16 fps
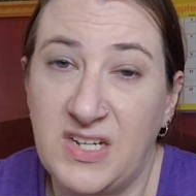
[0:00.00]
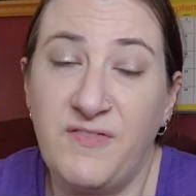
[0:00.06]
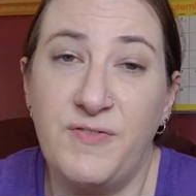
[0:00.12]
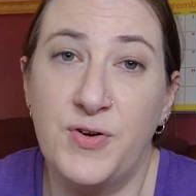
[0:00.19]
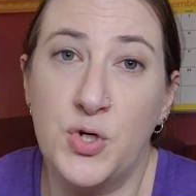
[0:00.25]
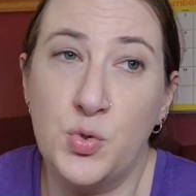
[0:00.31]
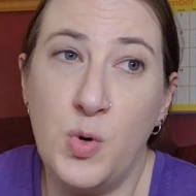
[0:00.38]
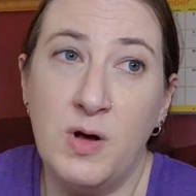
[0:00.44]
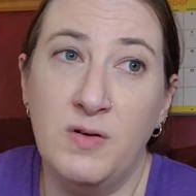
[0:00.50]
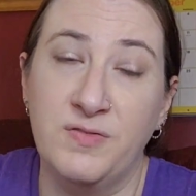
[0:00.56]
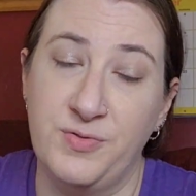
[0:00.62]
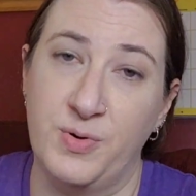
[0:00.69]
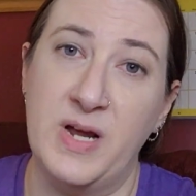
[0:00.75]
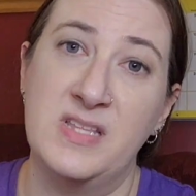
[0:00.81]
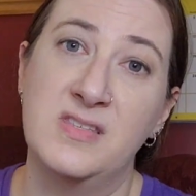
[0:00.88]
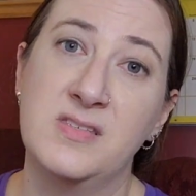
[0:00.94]
for 12
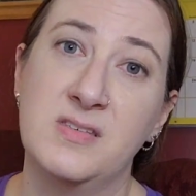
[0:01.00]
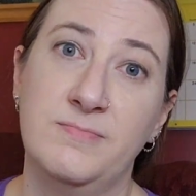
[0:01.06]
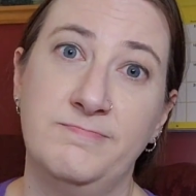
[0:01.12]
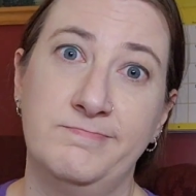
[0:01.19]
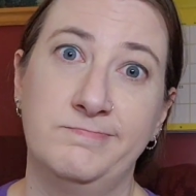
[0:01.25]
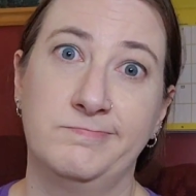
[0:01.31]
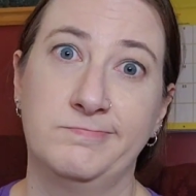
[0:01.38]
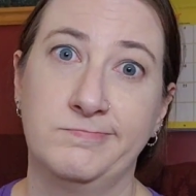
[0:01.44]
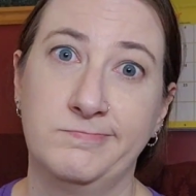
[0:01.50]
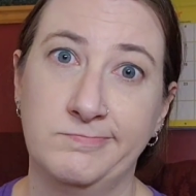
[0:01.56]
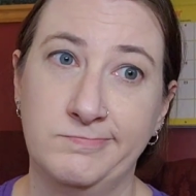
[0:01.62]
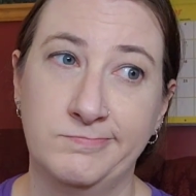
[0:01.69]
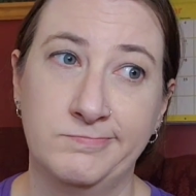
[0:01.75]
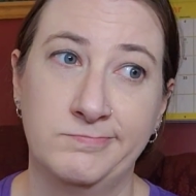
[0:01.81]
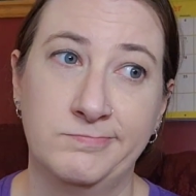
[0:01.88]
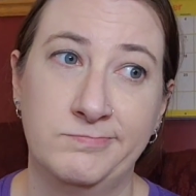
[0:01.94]
threads.
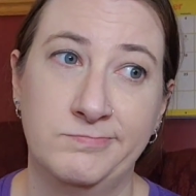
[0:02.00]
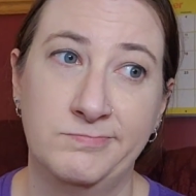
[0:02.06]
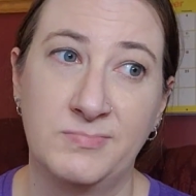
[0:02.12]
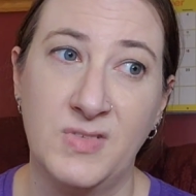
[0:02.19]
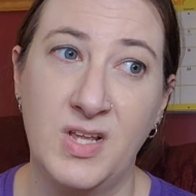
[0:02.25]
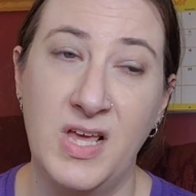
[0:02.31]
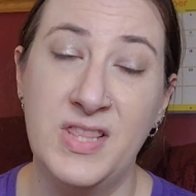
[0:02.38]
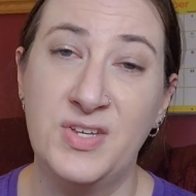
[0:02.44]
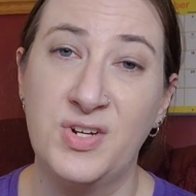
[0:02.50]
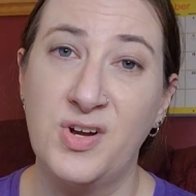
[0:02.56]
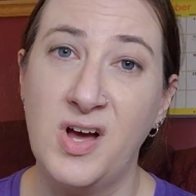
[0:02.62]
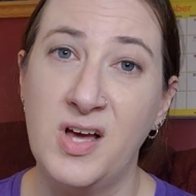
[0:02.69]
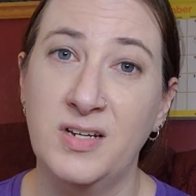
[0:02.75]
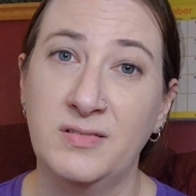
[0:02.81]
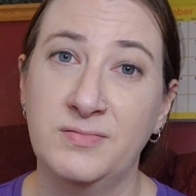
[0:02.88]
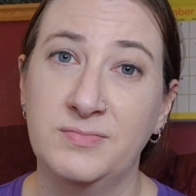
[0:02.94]
And they're
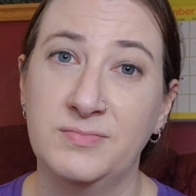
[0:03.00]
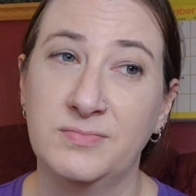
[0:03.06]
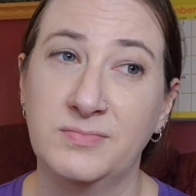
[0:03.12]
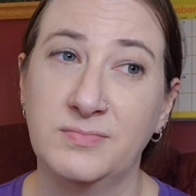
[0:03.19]
cotton.